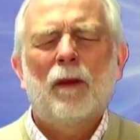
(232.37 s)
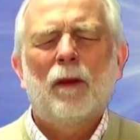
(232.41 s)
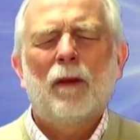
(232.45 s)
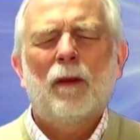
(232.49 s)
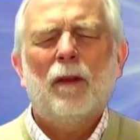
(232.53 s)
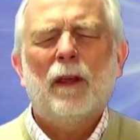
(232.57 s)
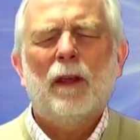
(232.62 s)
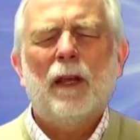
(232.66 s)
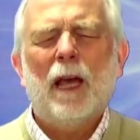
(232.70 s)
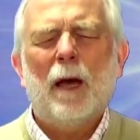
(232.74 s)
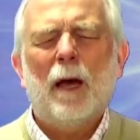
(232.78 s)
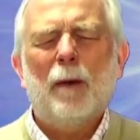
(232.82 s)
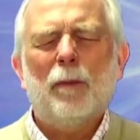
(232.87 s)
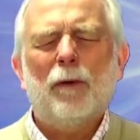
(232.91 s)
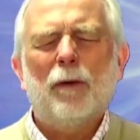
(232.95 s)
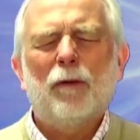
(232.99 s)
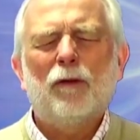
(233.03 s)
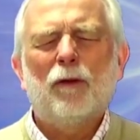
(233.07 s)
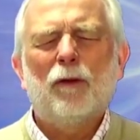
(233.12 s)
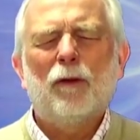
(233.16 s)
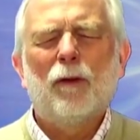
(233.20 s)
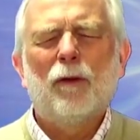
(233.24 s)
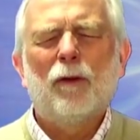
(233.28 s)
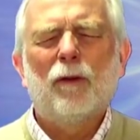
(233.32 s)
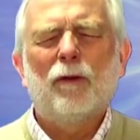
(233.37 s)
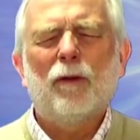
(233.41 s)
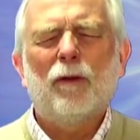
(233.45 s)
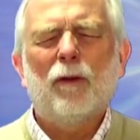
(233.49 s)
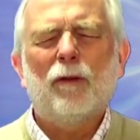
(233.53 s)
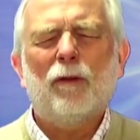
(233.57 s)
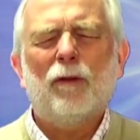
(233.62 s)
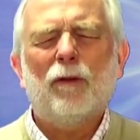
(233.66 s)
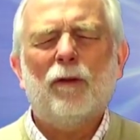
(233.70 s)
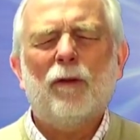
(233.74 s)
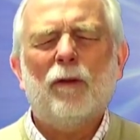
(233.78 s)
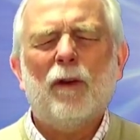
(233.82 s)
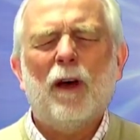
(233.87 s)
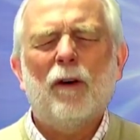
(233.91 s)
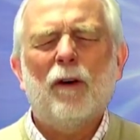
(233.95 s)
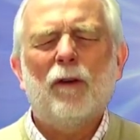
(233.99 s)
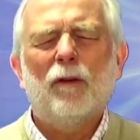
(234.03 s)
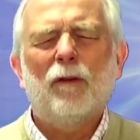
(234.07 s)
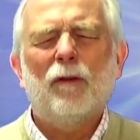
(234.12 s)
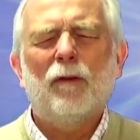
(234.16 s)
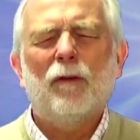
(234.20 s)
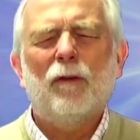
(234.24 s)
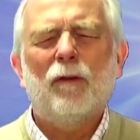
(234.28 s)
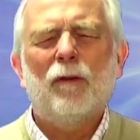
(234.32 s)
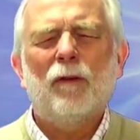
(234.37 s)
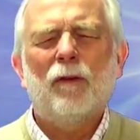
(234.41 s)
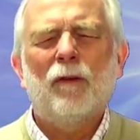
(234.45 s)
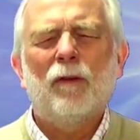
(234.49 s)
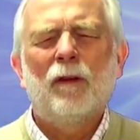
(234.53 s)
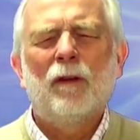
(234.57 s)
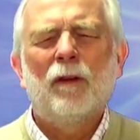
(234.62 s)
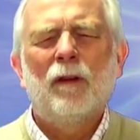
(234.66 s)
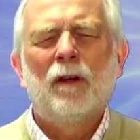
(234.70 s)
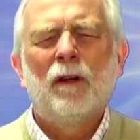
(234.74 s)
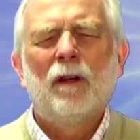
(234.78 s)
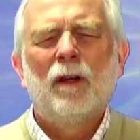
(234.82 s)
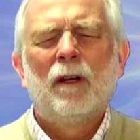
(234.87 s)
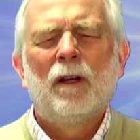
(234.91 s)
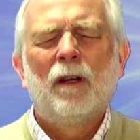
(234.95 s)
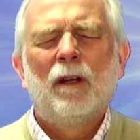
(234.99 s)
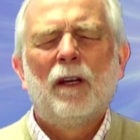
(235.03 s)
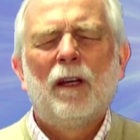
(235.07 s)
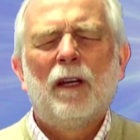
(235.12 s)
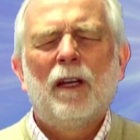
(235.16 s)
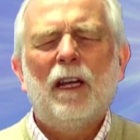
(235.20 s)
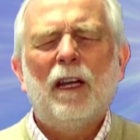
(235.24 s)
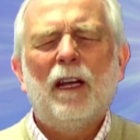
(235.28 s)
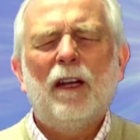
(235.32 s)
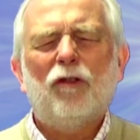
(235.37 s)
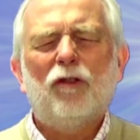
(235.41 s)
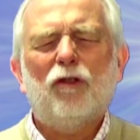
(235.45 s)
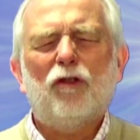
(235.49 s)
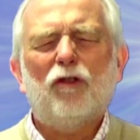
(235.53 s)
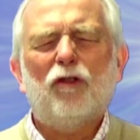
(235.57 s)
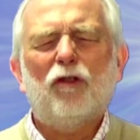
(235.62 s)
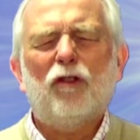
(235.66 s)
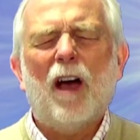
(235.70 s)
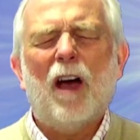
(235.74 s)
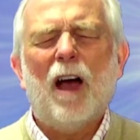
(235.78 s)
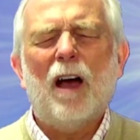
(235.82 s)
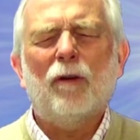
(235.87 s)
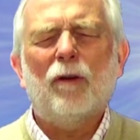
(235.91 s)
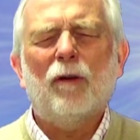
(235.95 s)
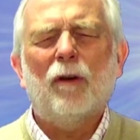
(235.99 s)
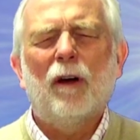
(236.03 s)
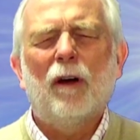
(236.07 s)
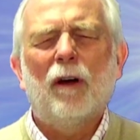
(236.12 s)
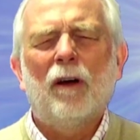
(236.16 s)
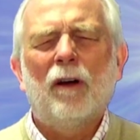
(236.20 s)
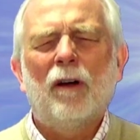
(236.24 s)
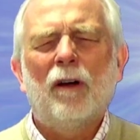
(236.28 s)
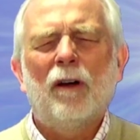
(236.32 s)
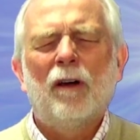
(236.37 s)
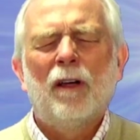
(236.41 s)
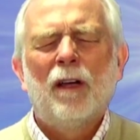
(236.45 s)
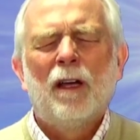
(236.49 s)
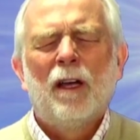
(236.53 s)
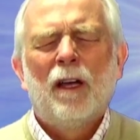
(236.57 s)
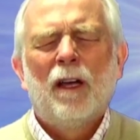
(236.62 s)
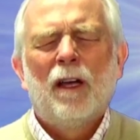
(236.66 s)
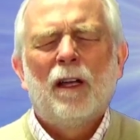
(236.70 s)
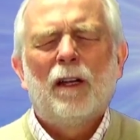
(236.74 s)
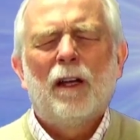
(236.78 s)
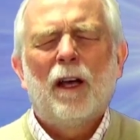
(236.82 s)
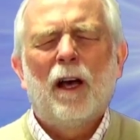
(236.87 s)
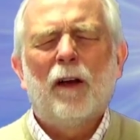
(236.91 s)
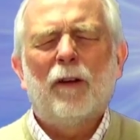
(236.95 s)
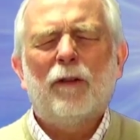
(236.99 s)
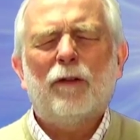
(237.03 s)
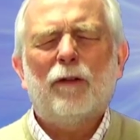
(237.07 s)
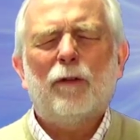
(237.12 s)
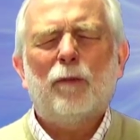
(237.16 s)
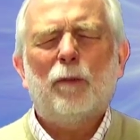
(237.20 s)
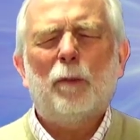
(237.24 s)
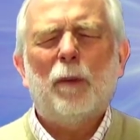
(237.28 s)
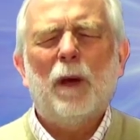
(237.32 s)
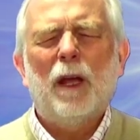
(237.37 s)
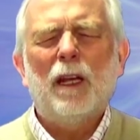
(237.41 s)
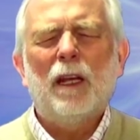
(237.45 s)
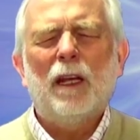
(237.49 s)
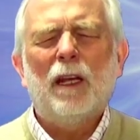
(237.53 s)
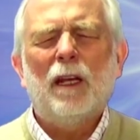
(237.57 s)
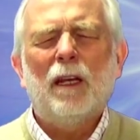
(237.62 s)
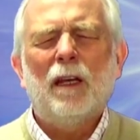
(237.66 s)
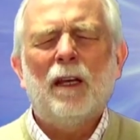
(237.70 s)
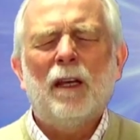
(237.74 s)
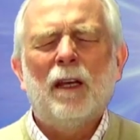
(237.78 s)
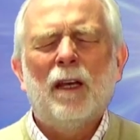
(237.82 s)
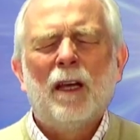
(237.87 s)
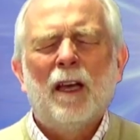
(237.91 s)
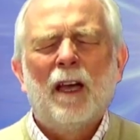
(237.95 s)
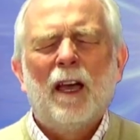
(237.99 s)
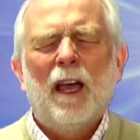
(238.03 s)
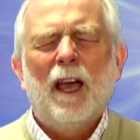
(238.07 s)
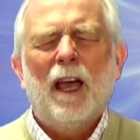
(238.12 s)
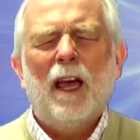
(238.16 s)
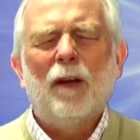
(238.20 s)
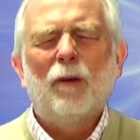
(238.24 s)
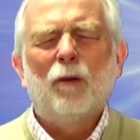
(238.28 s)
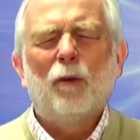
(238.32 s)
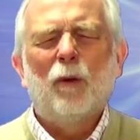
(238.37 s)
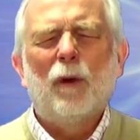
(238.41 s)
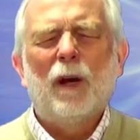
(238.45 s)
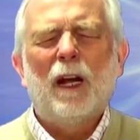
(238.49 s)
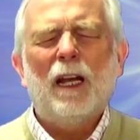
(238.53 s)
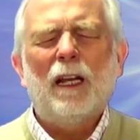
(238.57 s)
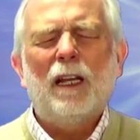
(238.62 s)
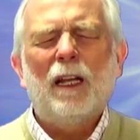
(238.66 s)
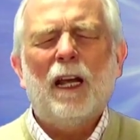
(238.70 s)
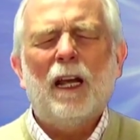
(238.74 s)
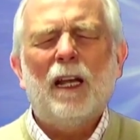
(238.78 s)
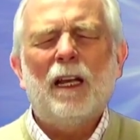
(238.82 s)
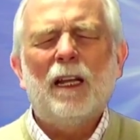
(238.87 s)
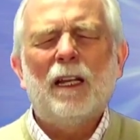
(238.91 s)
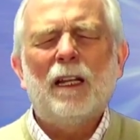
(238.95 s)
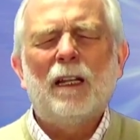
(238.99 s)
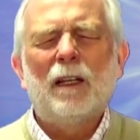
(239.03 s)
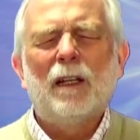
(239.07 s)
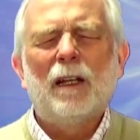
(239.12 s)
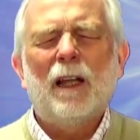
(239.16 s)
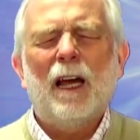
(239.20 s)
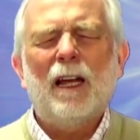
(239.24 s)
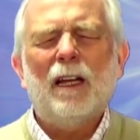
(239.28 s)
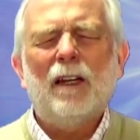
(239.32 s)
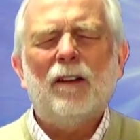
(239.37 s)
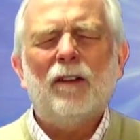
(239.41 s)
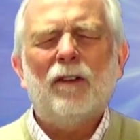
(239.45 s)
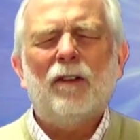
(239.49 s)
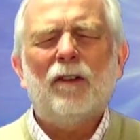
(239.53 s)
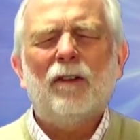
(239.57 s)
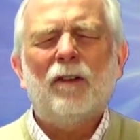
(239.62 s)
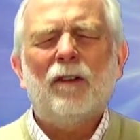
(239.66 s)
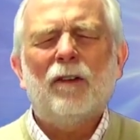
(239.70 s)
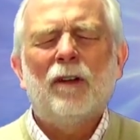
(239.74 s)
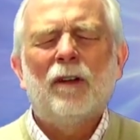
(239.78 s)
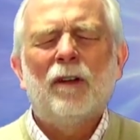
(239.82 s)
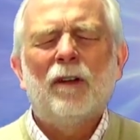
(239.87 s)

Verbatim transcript: the apertures of self, each chakra now spinning and radiating light